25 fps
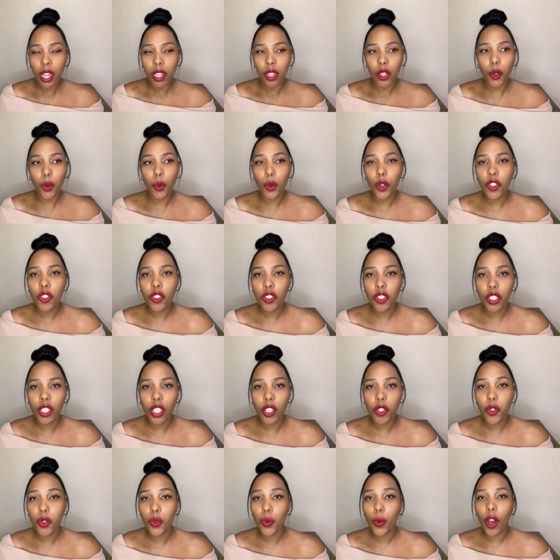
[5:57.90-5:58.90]
the question
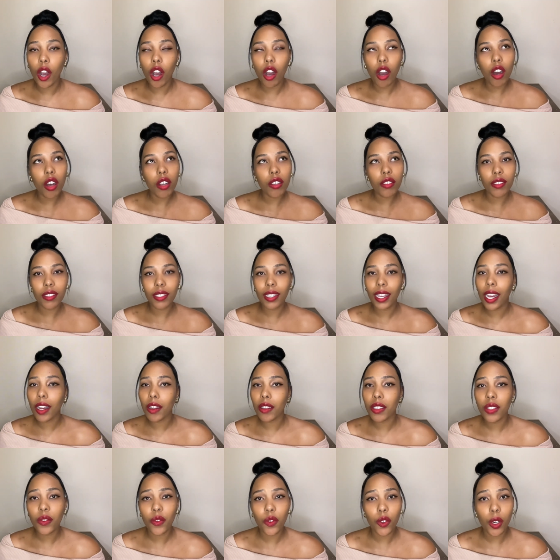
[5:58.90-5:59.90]
that you are asked
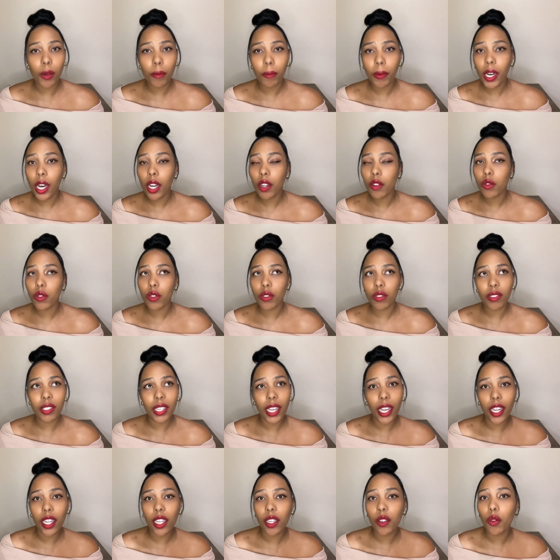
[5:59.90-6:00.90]
counts for about
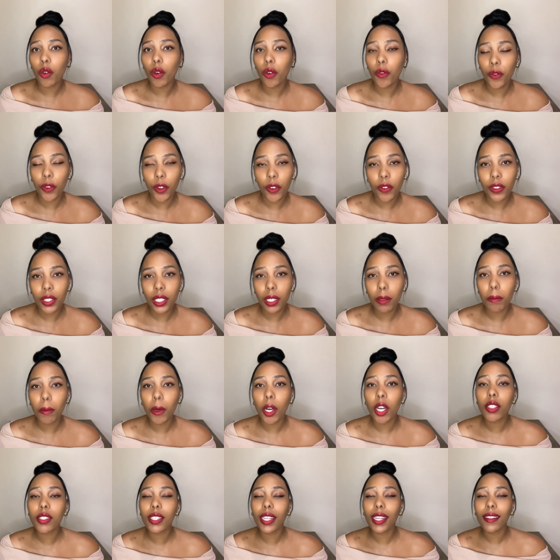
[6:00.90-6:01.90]
10 or 15
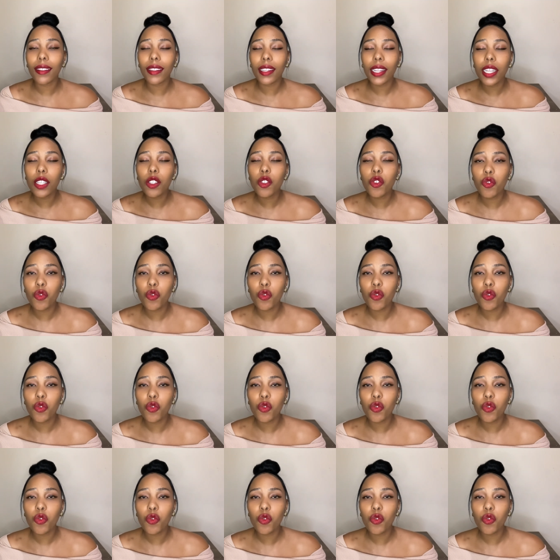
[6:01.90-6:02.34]
marks, and that's